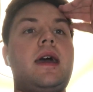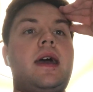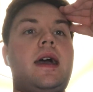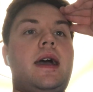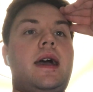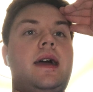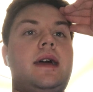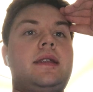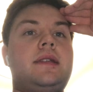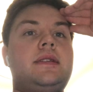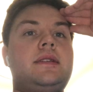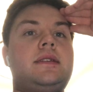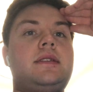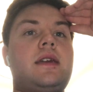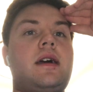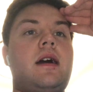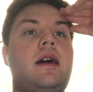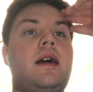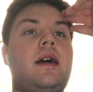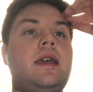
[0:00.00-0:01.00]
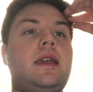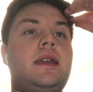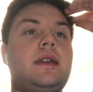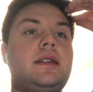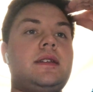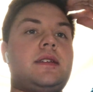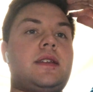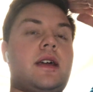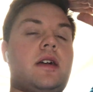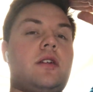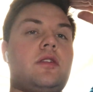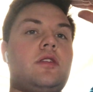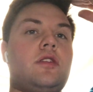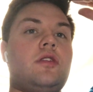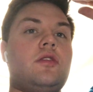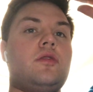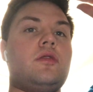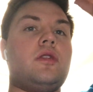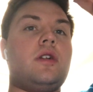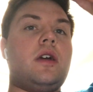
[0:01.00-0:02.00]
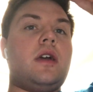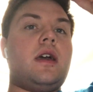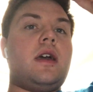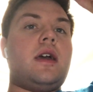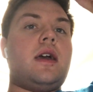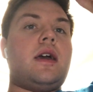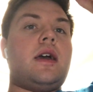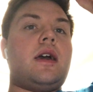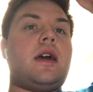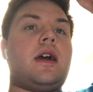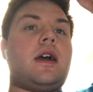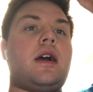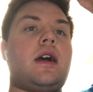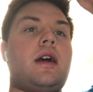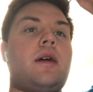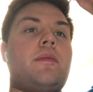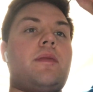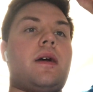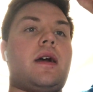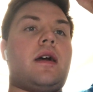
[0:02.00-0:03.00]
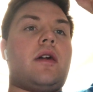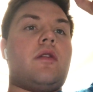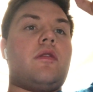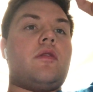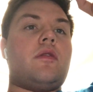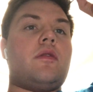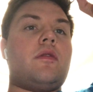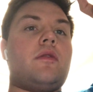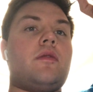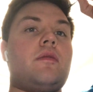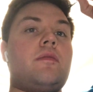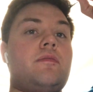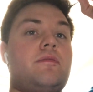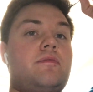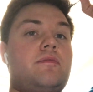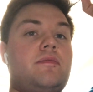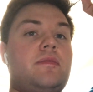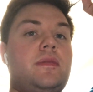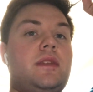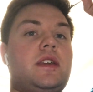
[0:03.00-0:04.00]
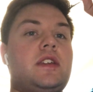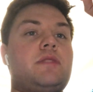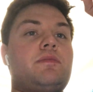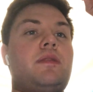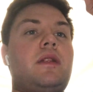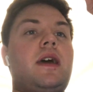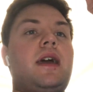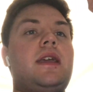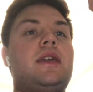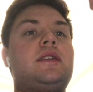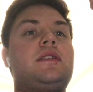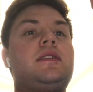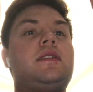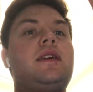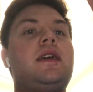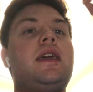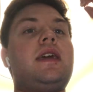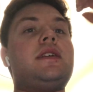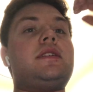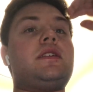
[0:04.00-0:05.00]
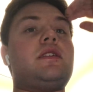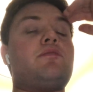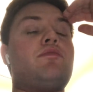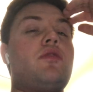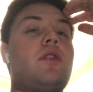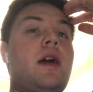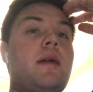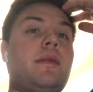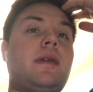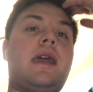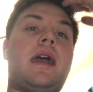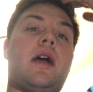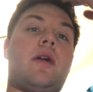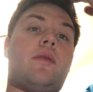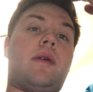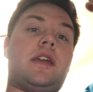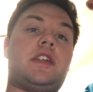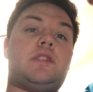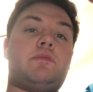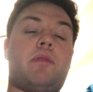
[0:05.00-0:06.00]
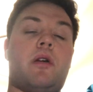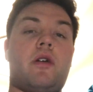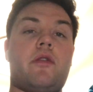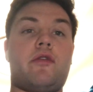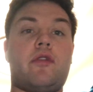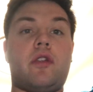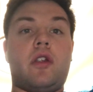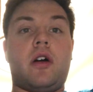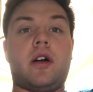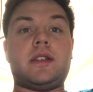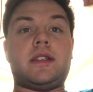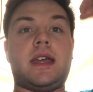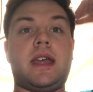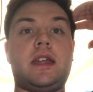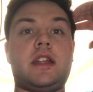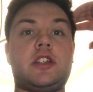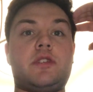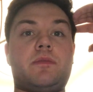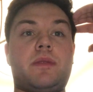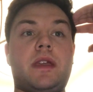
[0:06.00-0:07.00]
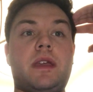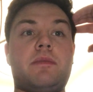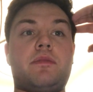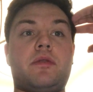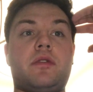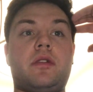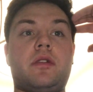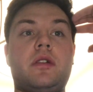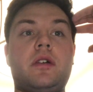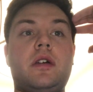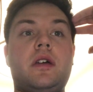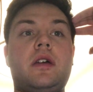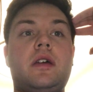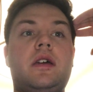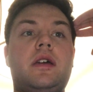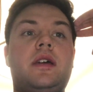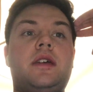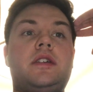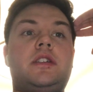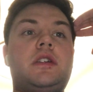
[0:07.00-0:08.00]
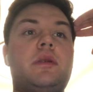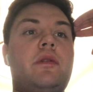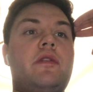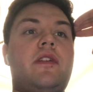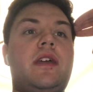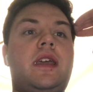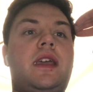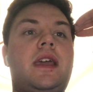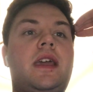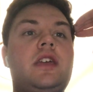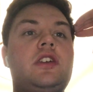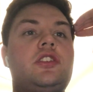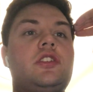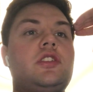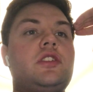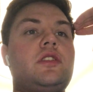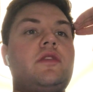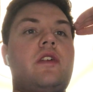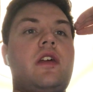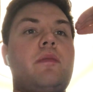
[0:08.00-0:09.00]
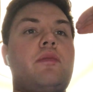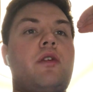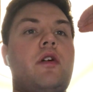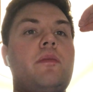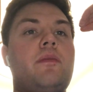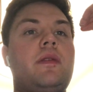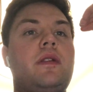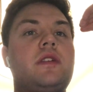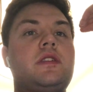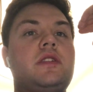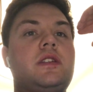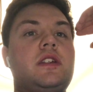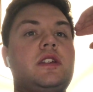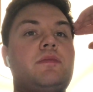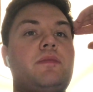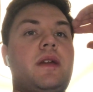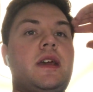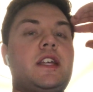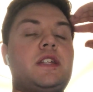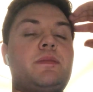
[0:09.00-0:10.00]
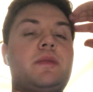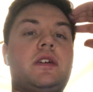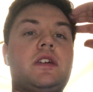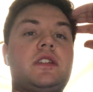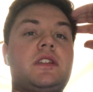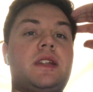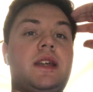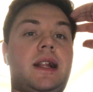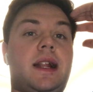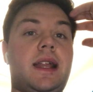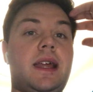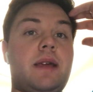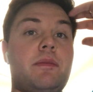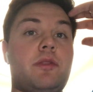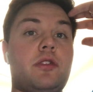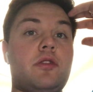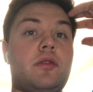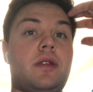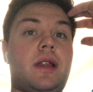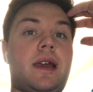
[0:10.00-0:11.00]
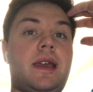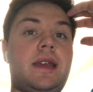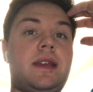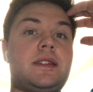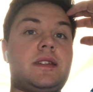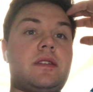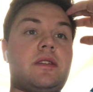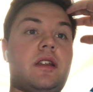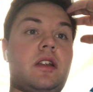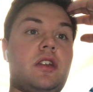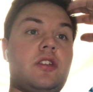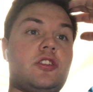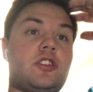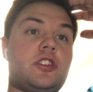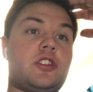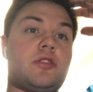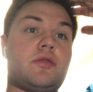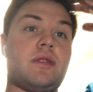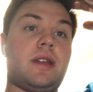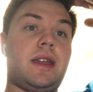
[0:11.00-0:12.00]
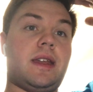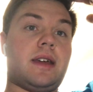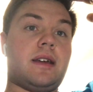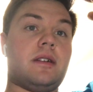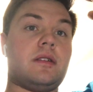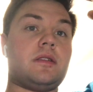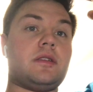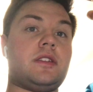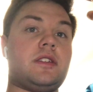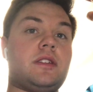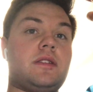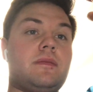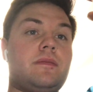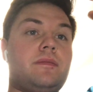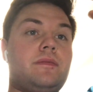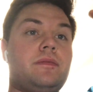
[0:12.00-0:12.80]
And I can tell you about this place. It's a prime getaway spot for a lot of Danish people. Summer vacations are very popular to this place because of the clear blue lakes and the luscious green hills.